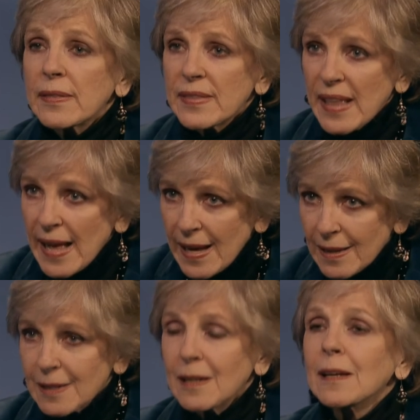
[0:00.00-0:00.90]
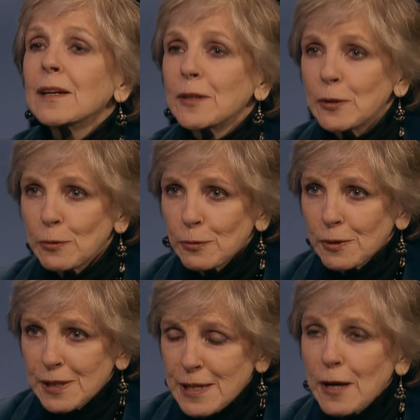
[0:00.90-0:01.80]
then you
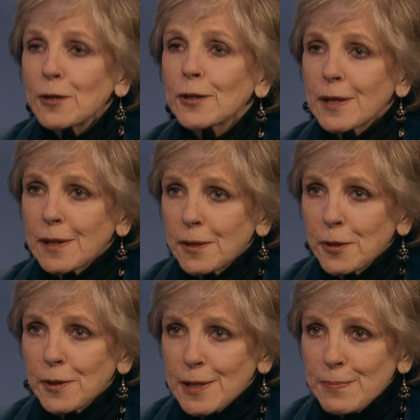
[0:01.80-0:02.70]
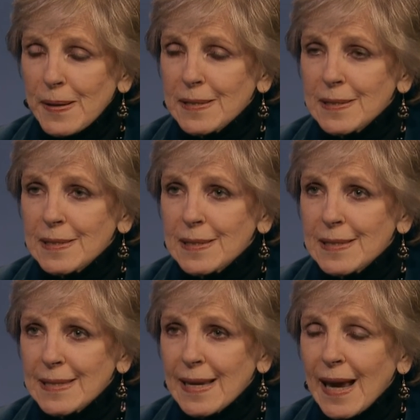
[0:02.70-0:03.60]
start looking at your expenses and
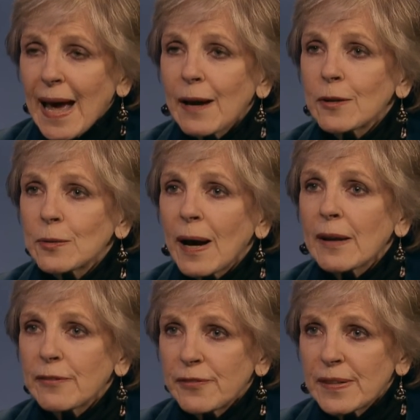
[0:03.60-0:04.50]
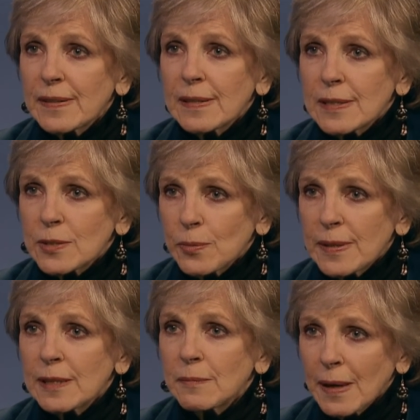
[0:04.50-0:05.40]
say, how do I fit this
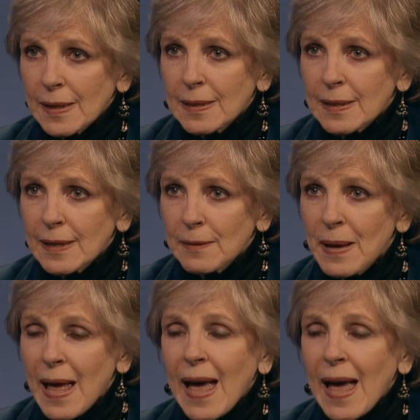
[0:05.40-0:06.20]
within my income?